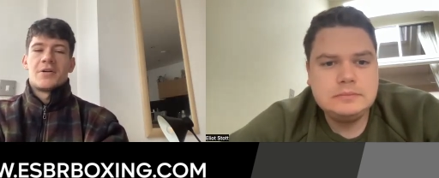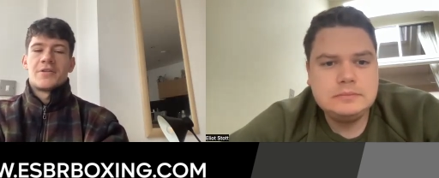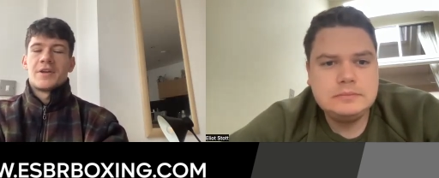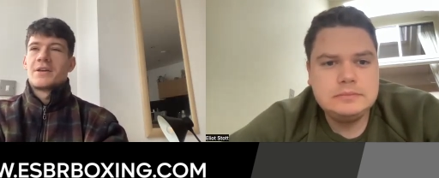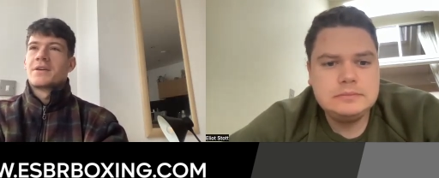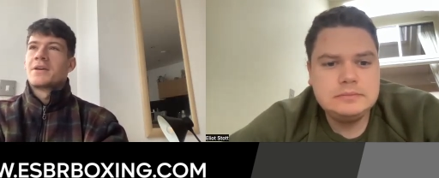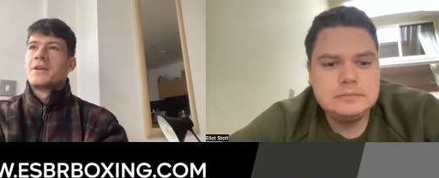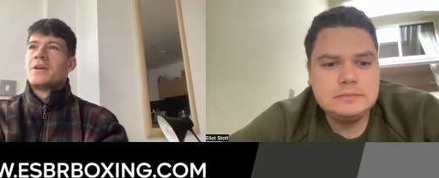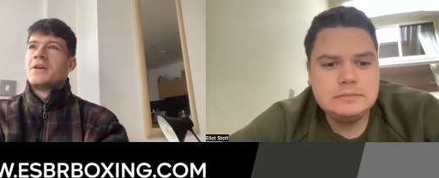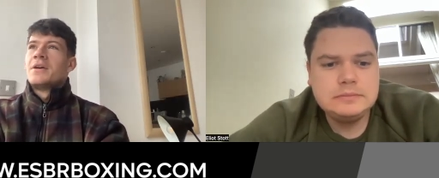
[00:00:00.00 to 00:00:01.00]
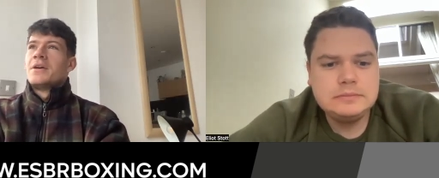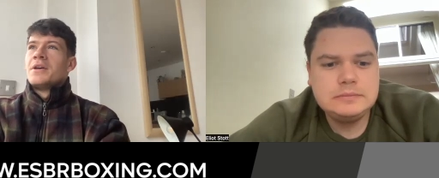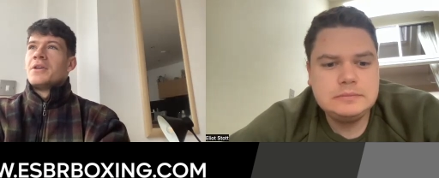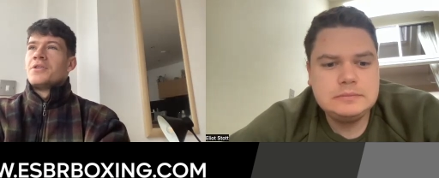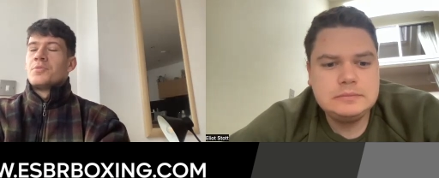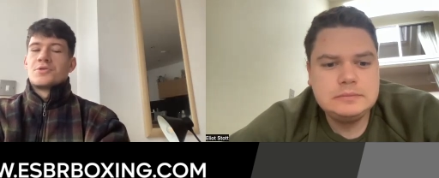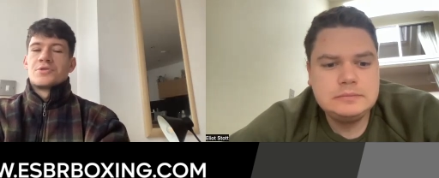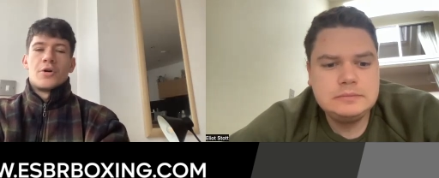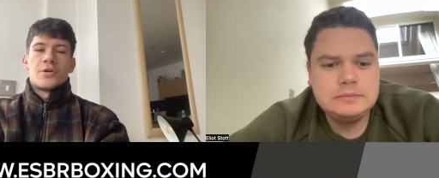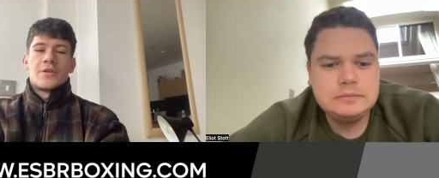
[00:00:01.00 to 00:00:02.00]
Speaker 1: I think there was
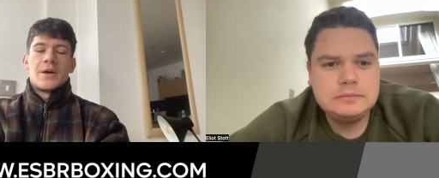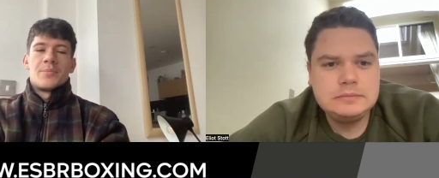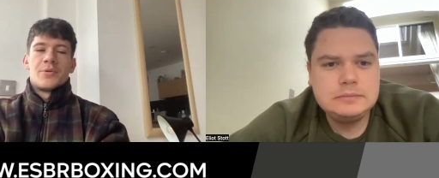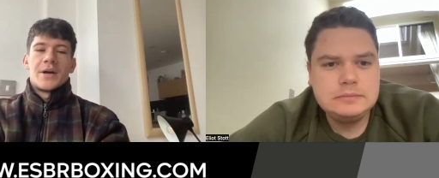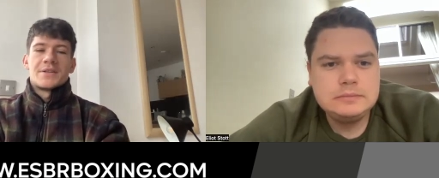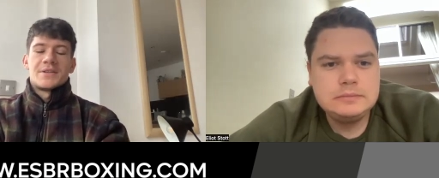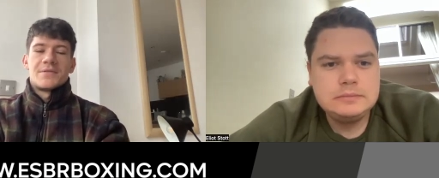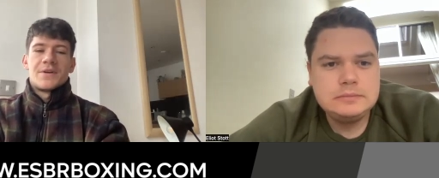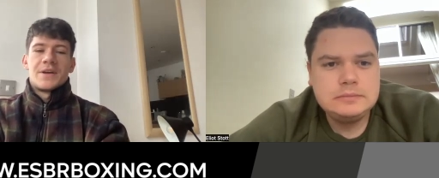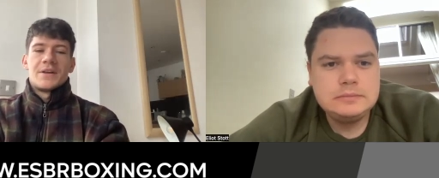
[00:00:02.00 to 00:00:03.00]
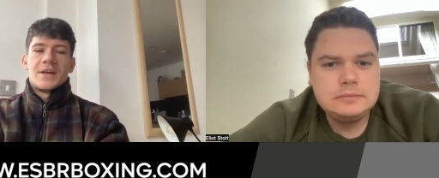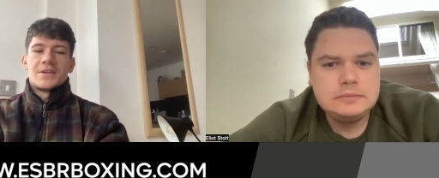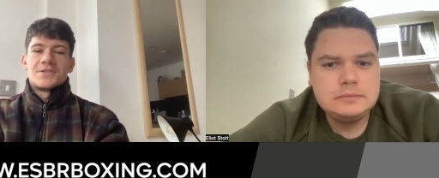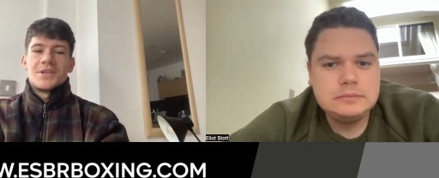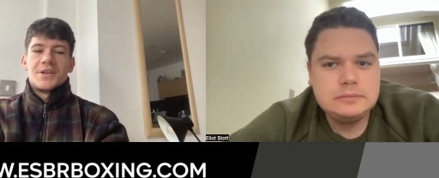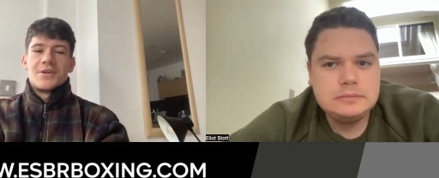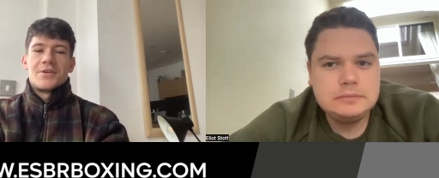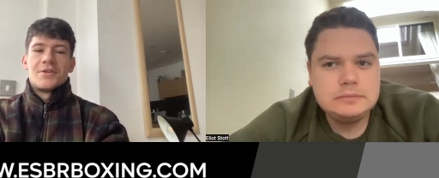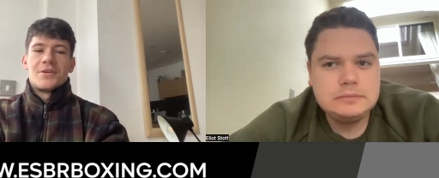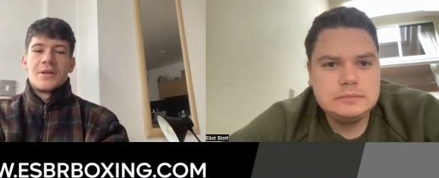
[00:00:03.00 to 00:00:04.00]
talk of that Buatsi fight last
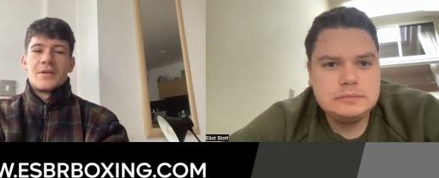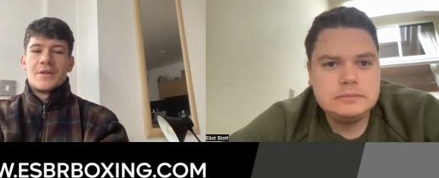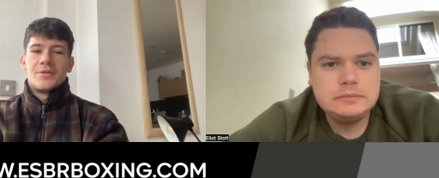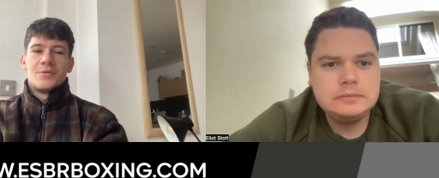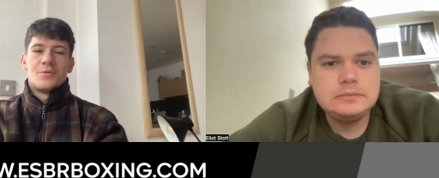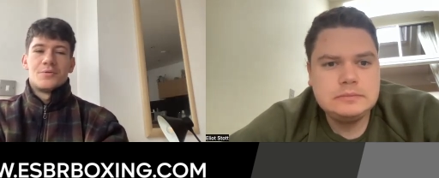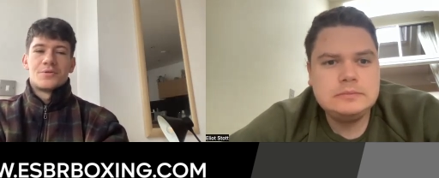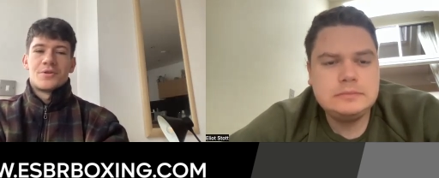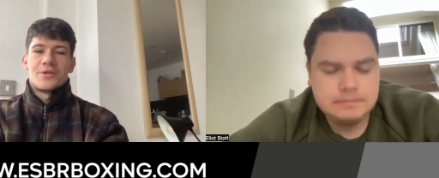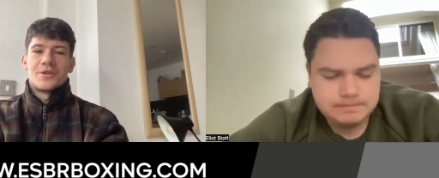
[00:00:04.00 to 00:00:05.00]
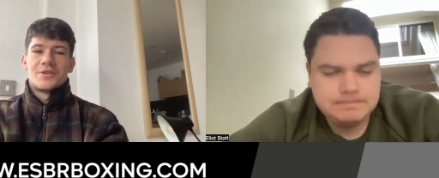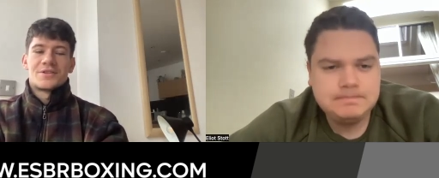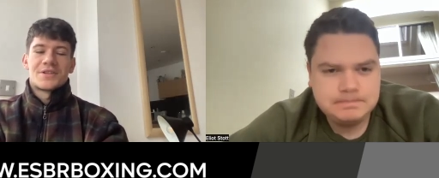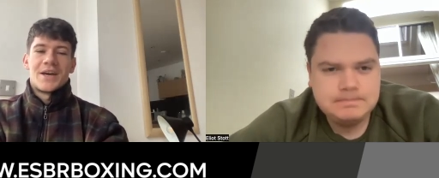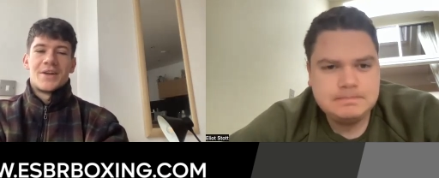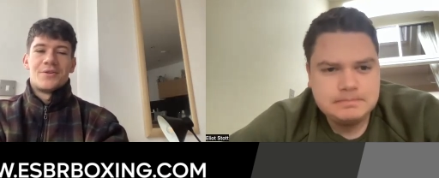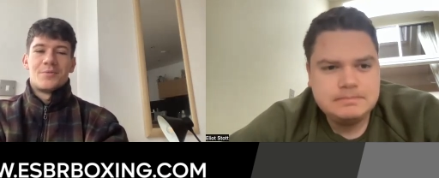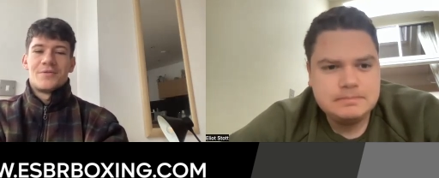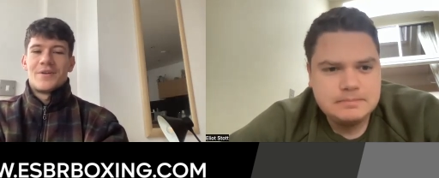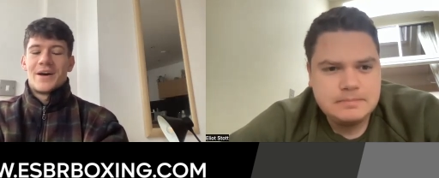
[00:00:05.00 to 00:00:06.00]
year, then the whole sort of scandal
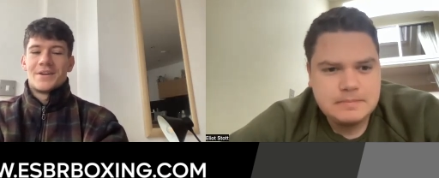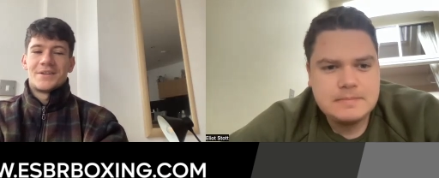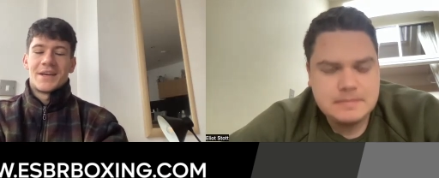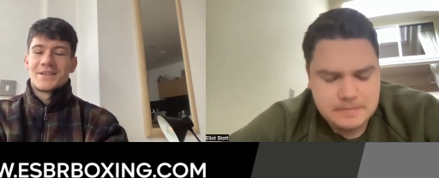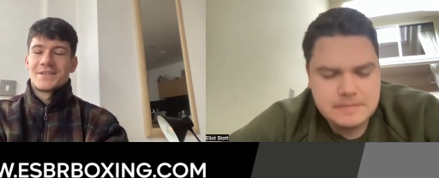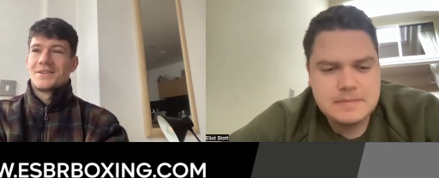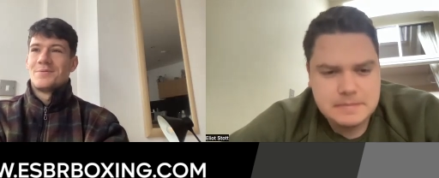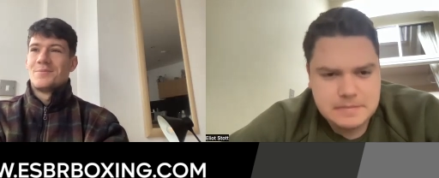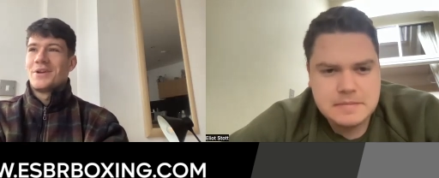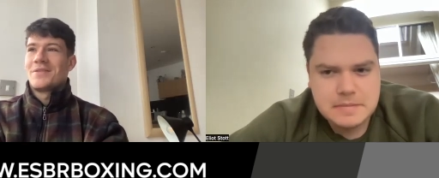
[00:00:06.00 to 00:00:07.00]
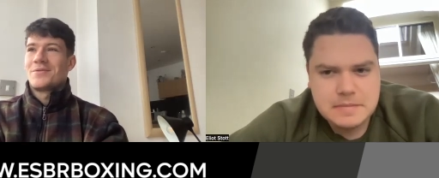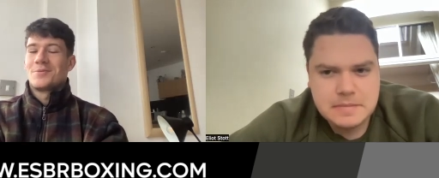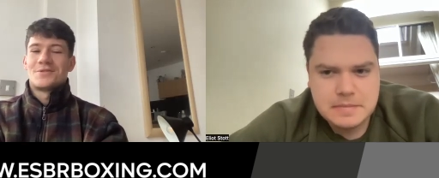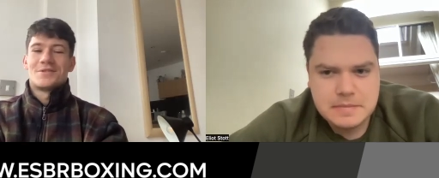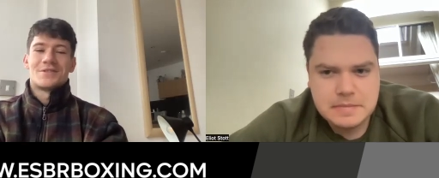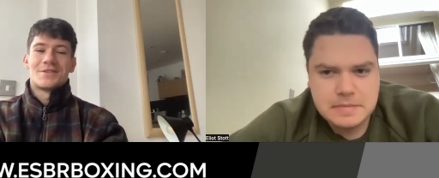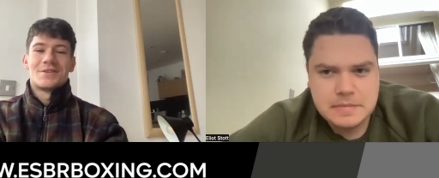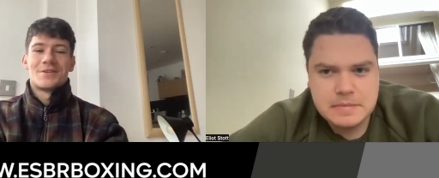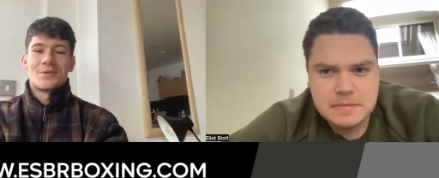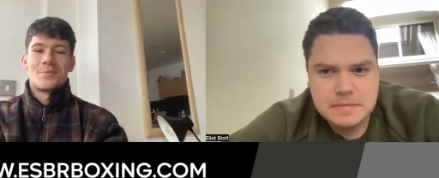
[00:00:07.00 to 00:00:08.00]
with VADA testing and whatever, which has
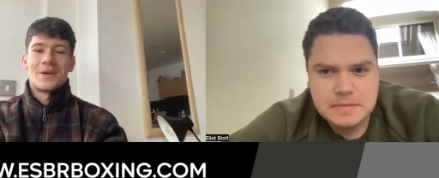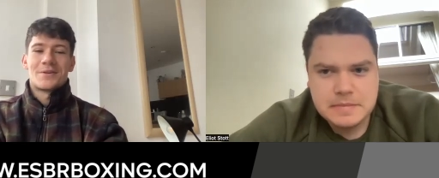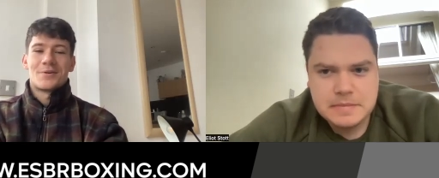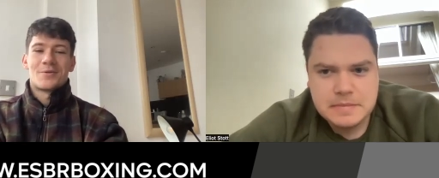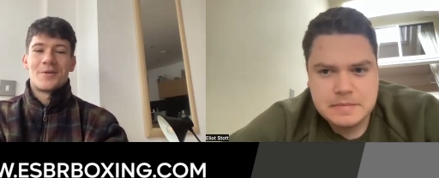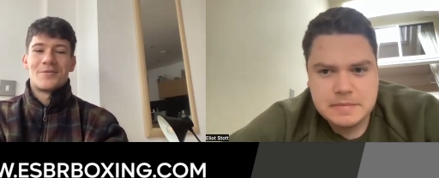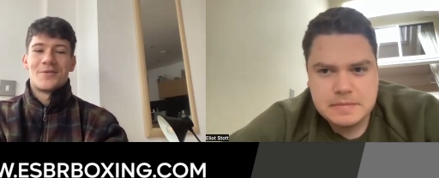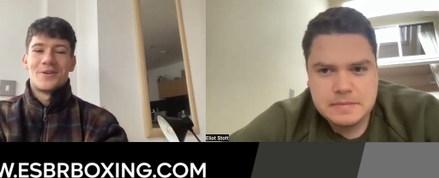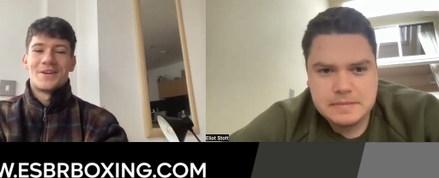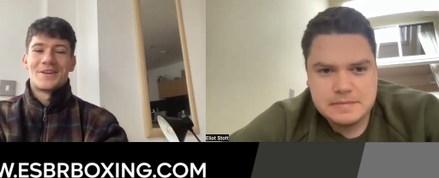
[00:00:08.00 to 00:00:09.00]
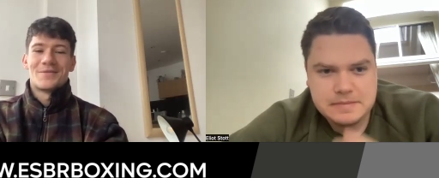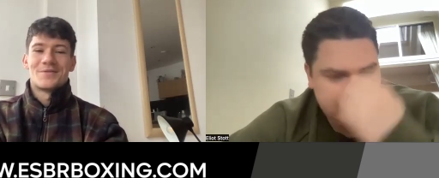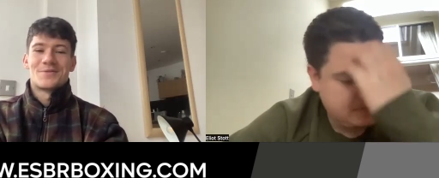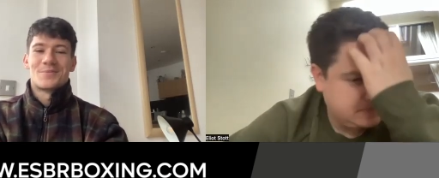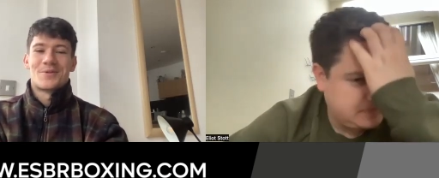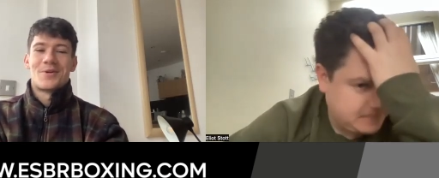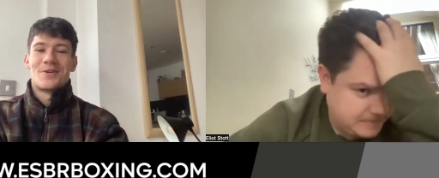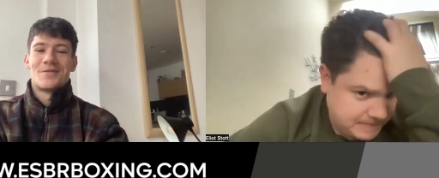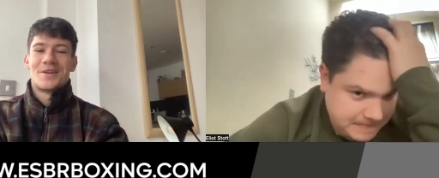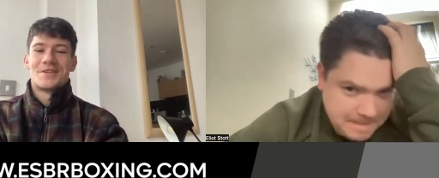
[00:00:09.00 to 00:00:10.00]
come back to look quite funny given some
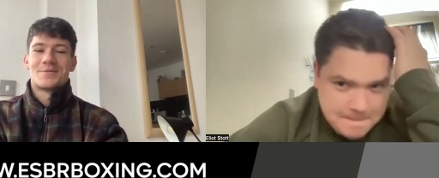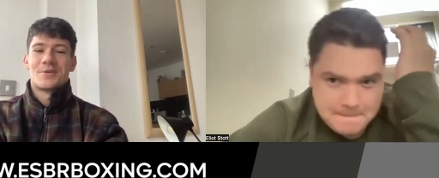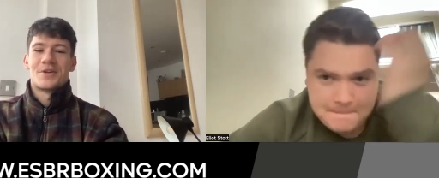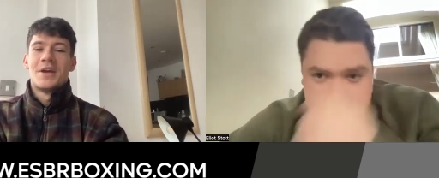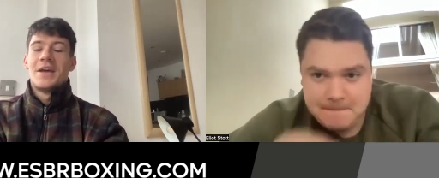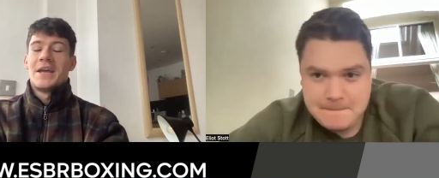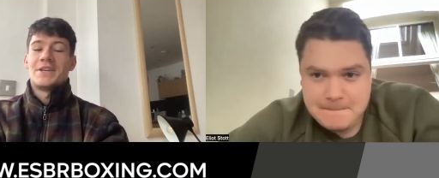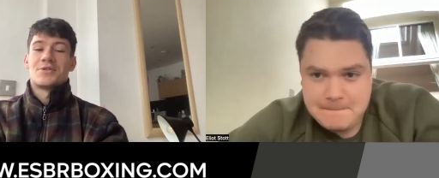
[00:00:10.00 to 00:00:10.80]
current events. But he's